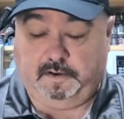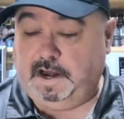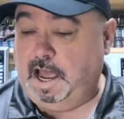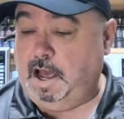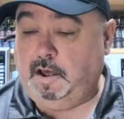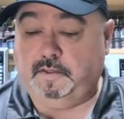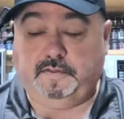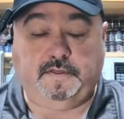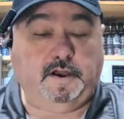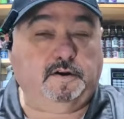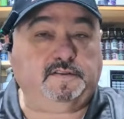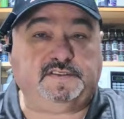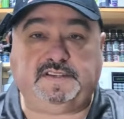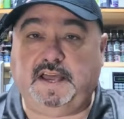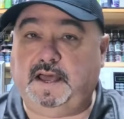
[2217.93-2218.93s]
now
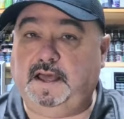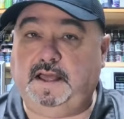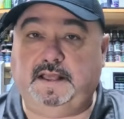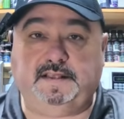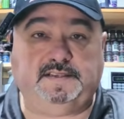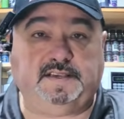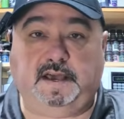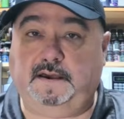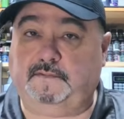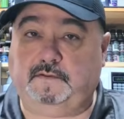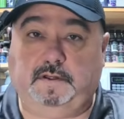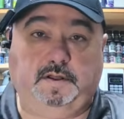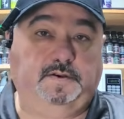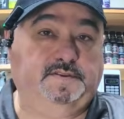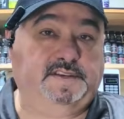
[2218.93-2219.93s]
there's tons of
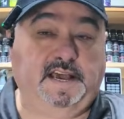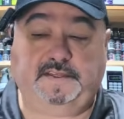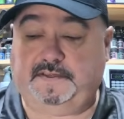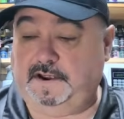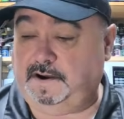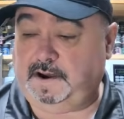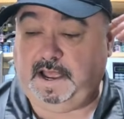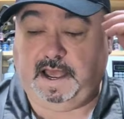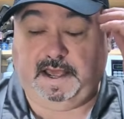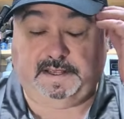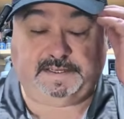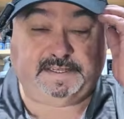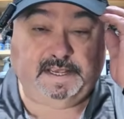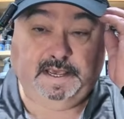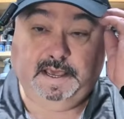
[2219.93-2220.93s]
glues out there,
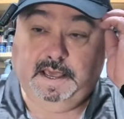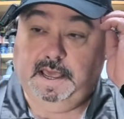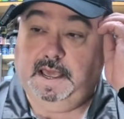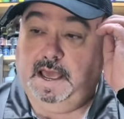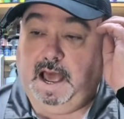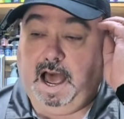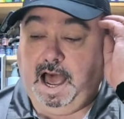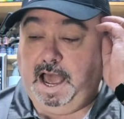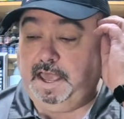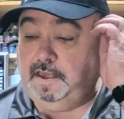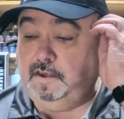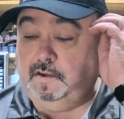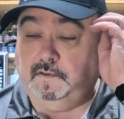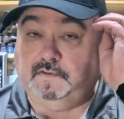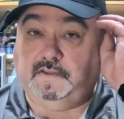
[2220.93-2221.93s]
guys. I
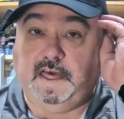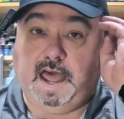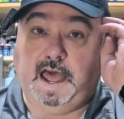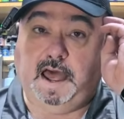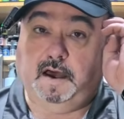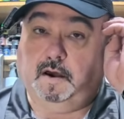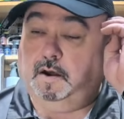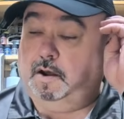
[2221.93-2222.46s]
use that